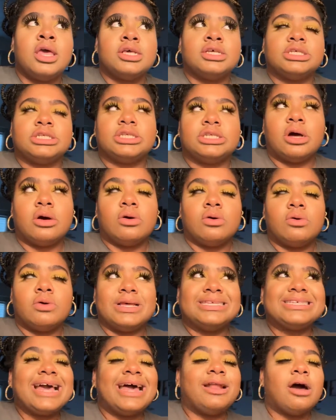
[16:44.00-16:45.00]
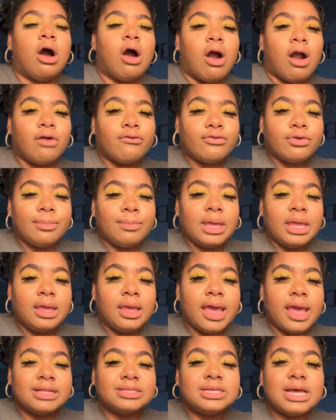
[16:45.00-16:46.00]
So it's kind of hard for
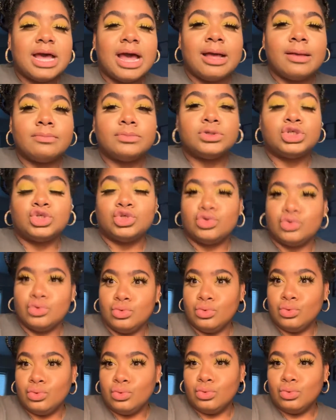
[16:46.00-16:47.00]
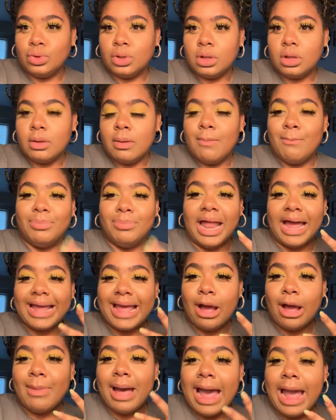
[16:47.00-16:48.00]
me at times to block
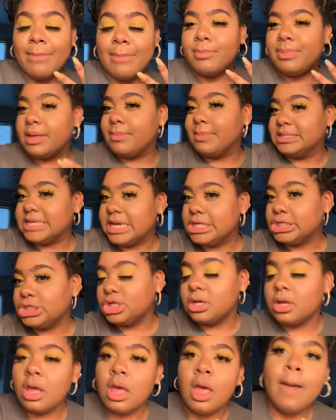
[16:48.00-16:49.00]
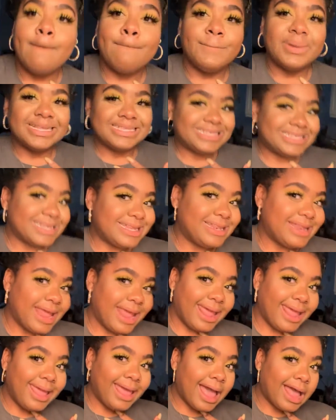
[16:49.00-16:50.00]
out my hyperpigmentation. But
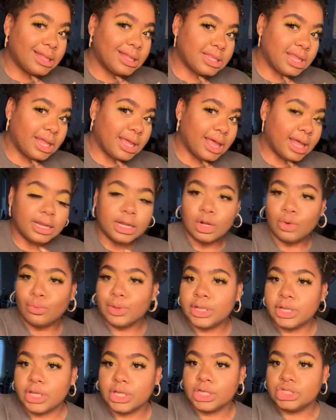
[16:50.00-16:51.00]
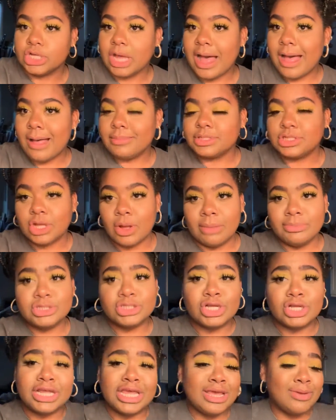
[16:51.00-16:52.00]
today I think I did a really good job. So I'm
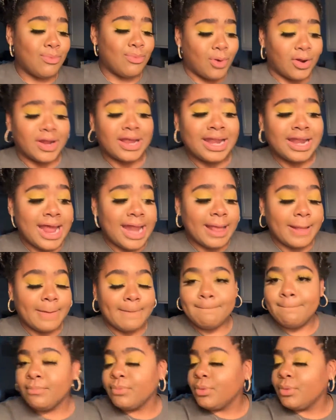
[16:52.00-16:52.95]
just gonna keep working at it.